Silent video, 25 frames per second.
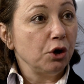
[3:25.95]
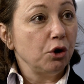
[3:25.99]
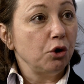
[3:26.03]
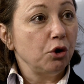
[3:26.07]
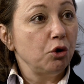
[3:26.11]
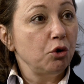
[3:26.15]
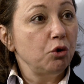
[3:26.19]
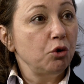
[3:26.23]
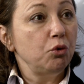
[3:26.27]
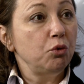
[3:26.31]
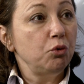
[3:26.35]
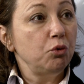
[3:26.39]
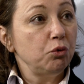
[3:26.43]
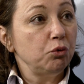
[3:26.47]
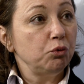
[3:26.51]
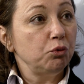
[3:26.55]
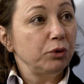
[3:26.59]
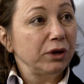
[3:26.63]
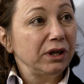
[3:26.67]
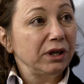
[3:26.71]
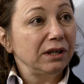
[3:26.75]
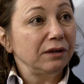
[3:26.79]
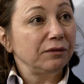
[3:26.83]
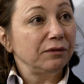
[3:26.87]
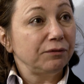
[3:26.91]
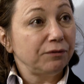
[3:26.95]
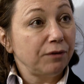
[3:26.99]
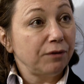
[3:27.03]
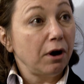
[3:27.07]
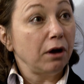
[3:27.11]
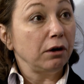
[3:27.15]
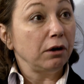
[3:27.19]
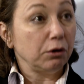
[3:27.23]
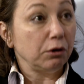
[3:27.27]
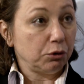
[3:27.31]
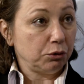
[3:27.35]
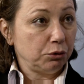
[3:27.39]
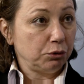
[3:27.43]
who will
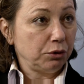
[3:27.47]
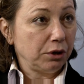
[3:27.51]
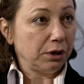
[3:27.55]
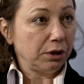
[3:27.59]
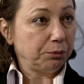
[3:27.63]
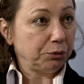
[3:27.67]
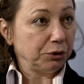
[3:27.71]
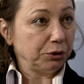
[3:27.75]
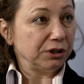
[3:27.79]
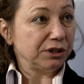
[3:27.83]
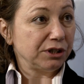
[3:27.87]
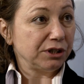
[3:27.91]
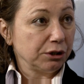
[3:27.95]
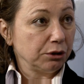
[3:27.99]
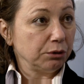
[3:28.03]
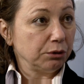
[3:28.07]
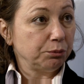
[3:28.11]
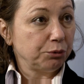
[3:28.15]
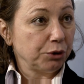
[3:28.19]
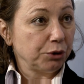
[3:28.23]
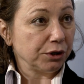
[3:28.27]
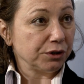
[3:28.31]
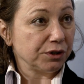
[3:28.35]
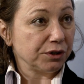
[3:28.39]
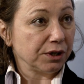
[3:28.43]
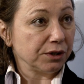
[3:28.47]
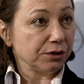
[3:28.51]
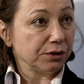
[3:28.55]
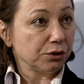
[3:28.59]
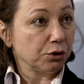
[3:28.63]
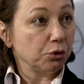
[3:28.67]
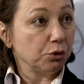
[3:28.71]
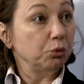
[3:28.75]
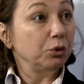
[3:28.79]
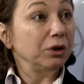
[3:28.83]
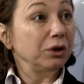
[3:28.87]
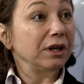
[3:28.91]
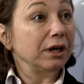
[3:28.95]
follow a political process,
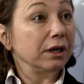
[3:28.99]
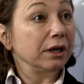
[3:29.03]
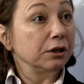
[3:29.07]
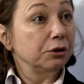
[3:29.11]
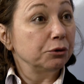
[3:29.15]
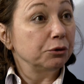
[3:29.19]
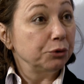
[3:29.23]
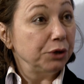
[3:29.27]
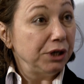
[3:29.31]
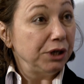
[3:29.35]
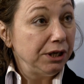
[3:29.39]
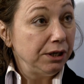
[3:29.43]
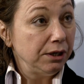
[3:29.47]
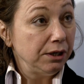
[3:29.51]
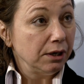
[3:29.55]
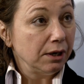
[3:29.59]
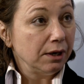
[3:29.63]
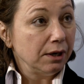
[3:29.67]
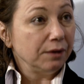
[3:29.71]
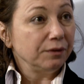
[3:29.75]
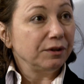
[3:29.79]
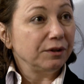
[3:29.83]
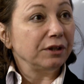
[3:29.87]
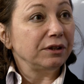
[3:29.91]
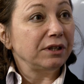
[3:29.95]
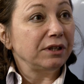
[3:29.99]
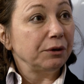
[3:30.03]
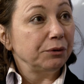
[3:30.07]
who will agree that